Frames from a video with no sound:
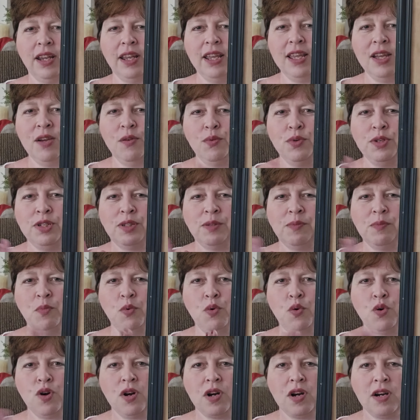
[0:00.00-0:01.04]
It was
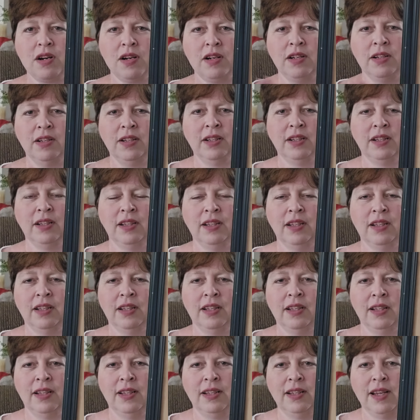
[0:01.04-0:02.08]
more
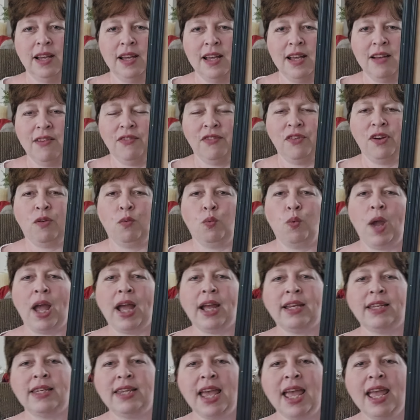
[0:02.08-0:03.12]
of a
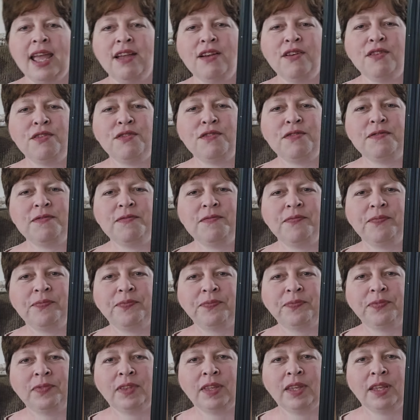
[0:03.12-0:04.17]
rectangle.
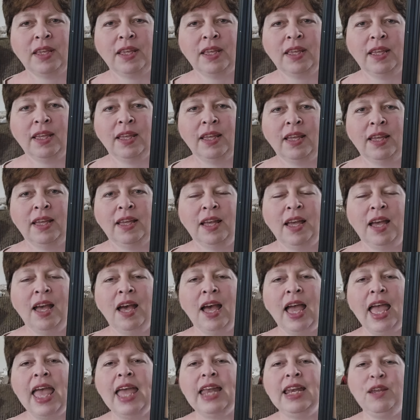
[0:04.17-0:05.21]

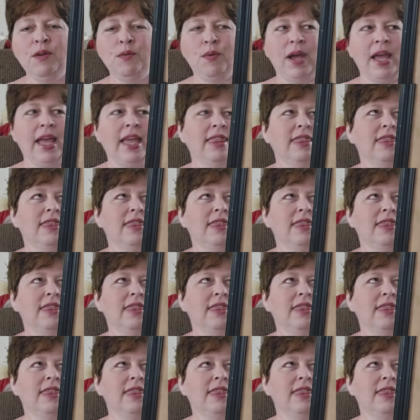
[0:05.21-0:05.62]
Anyway,